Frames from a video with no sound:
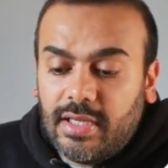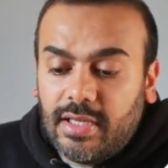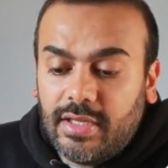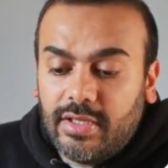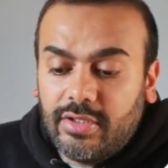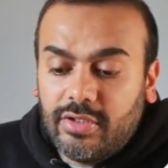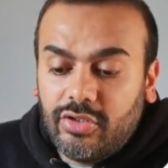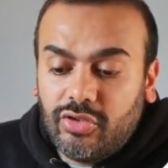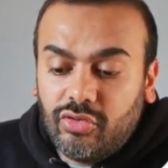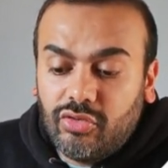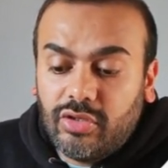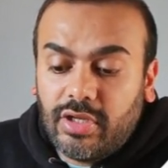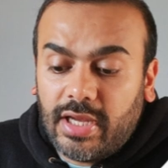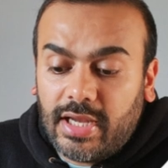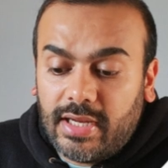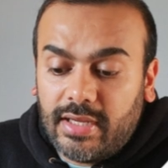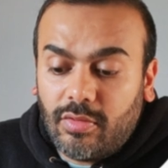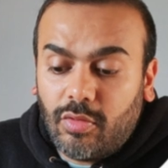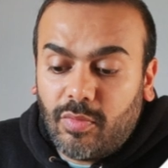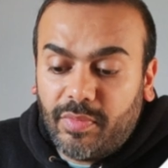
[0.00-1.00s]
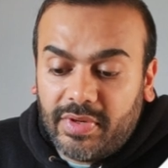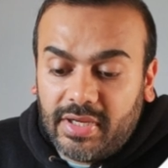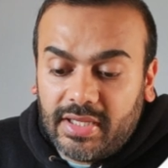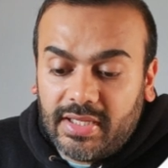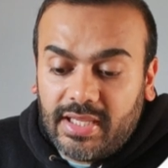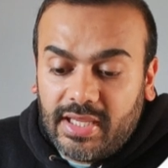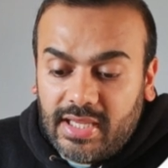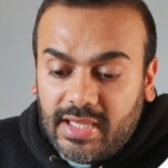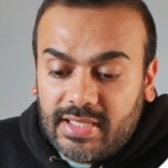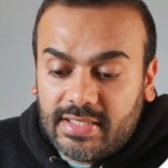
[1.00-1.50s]
you can open
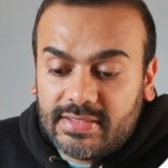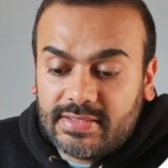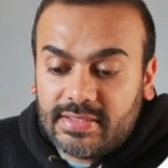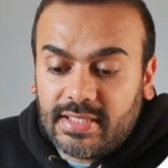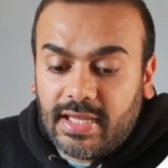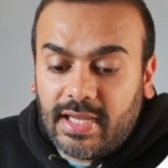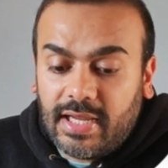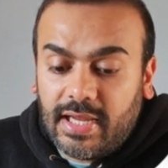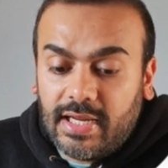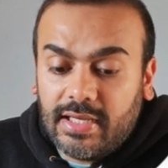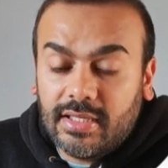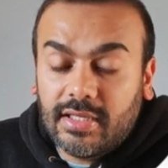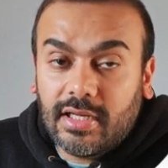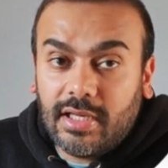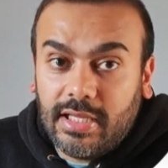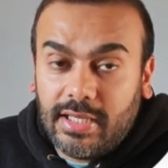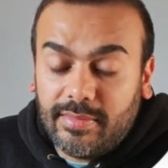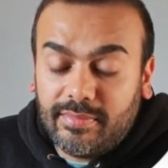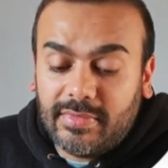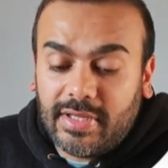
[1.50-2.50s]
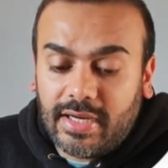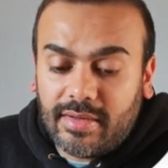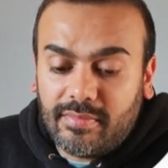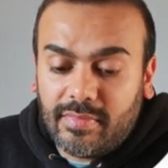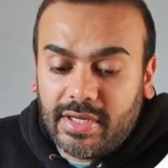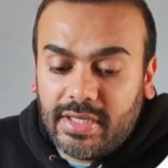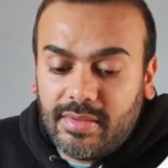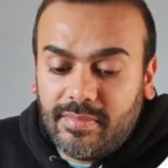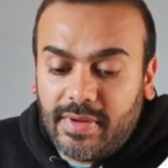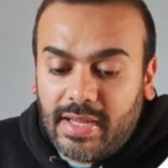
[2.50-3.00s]
a case and claim that
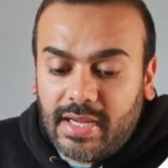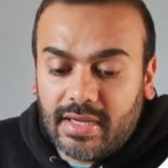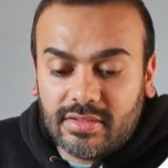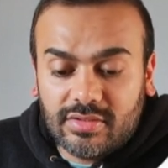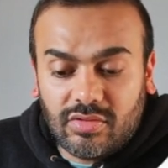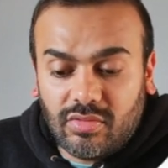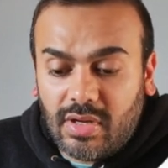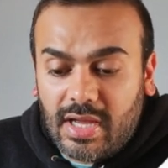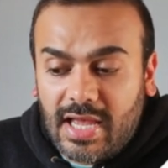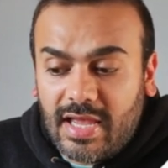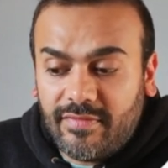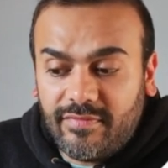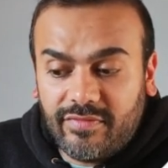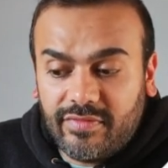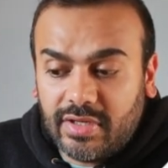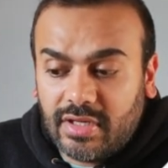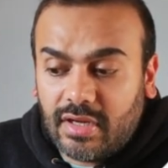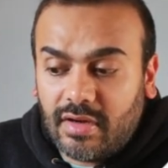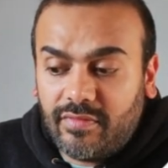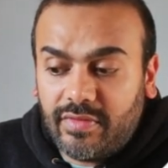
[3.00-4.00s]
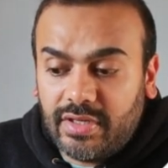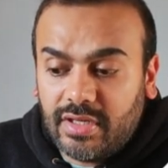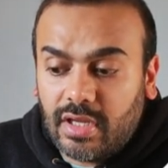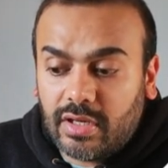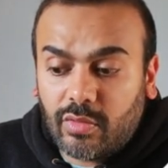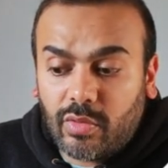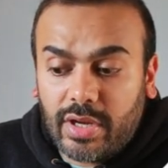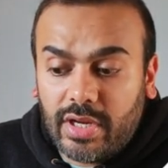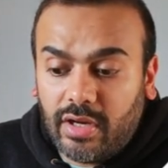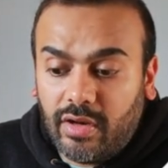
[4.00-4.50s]
money back. So I have recovered
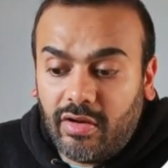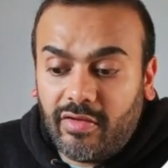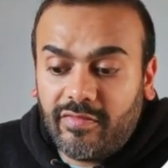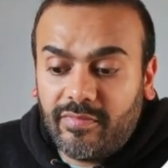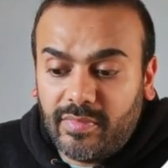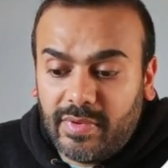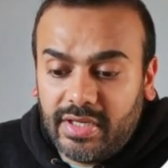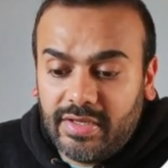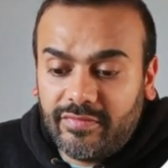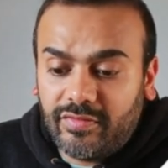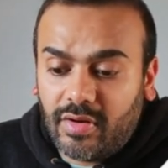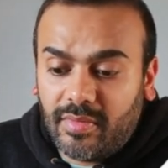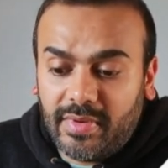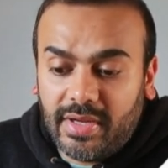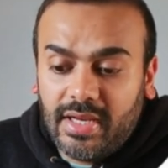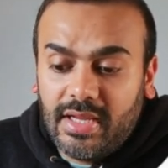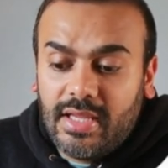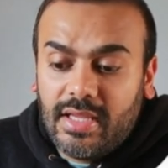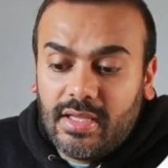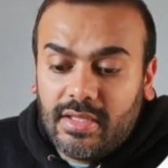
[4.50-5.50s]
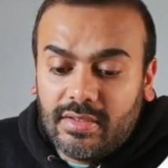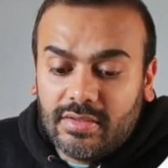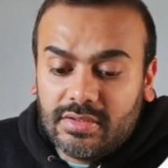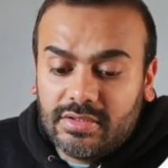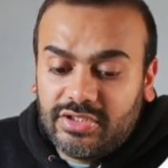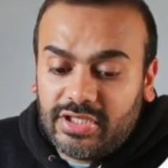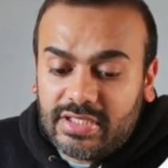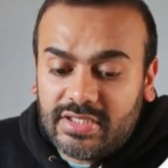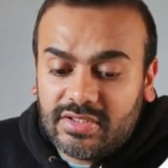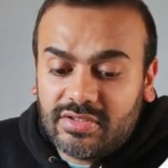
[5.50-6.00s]
quite a lot of money from it.
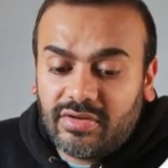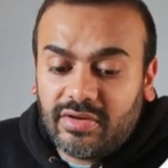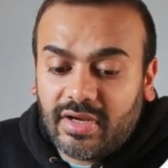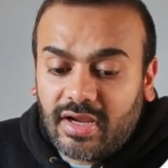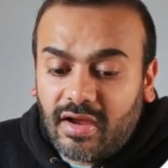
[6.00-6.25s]
Just